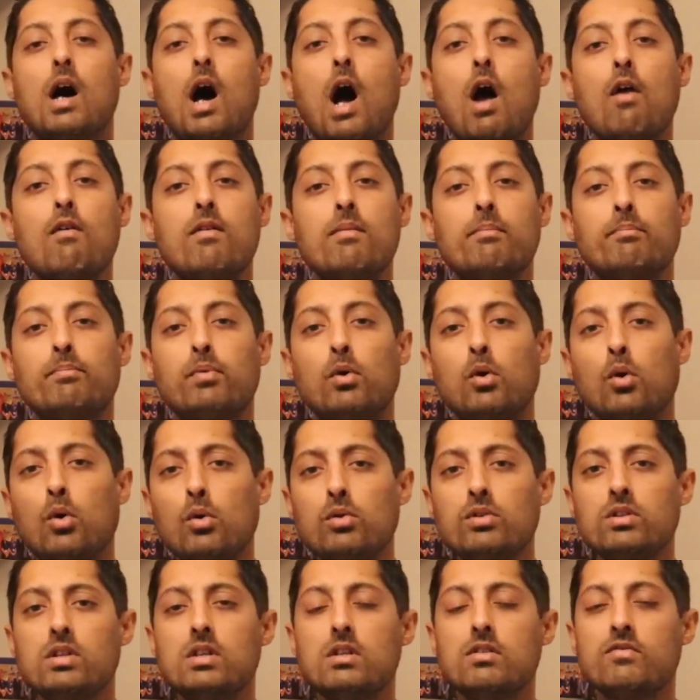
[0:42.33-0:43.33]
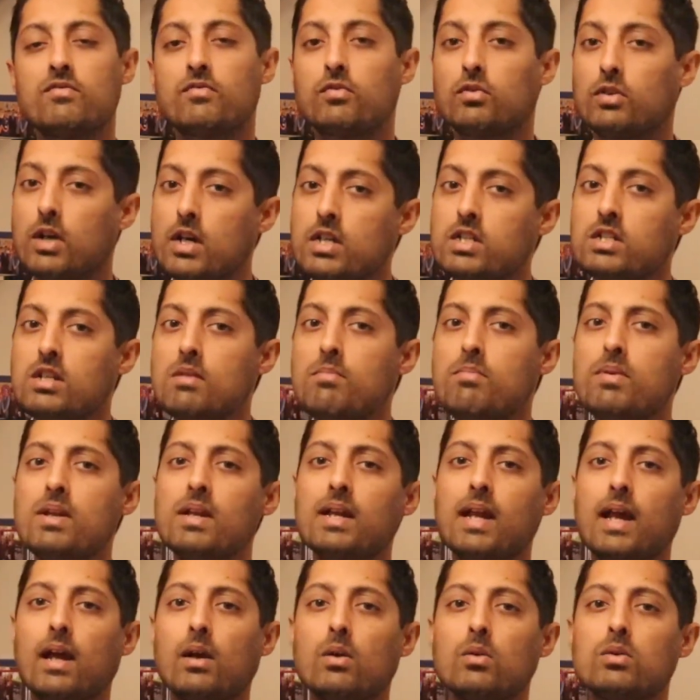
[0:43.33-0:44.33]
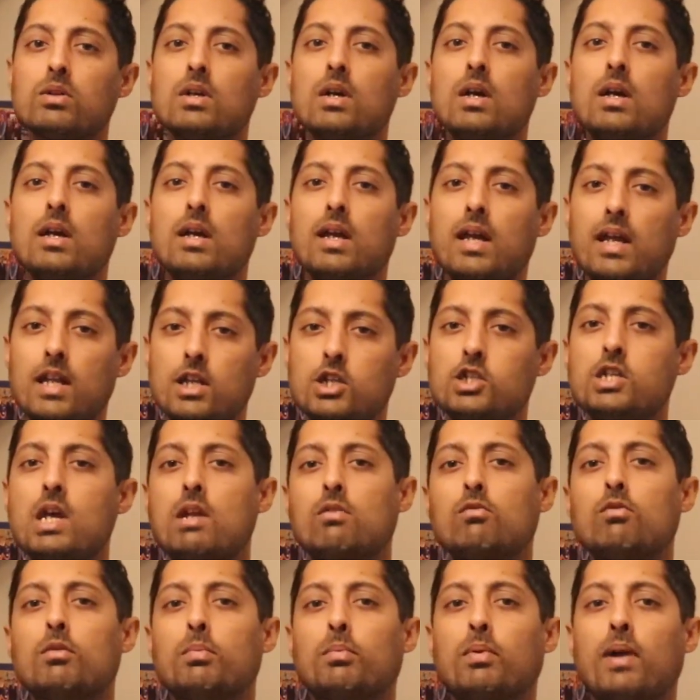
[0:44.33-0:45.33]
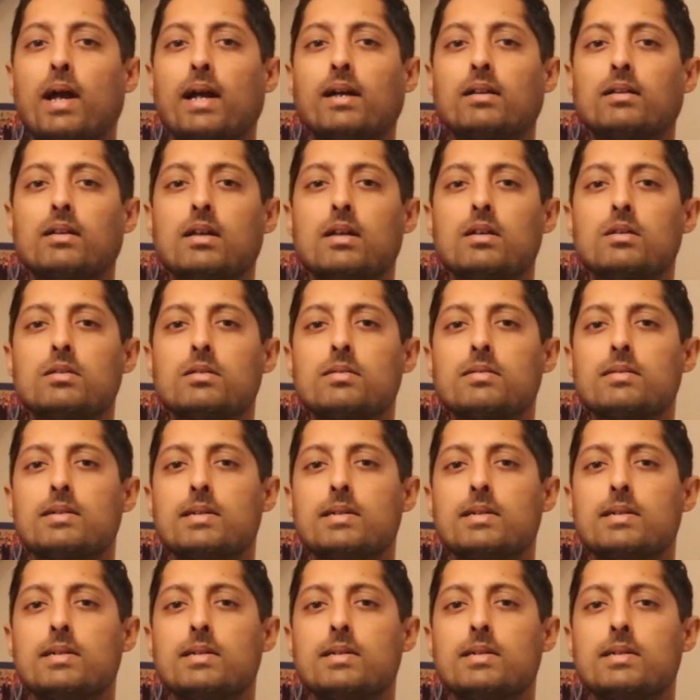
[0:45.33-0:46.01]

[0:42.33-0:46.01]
are important for us to pick out in general practice.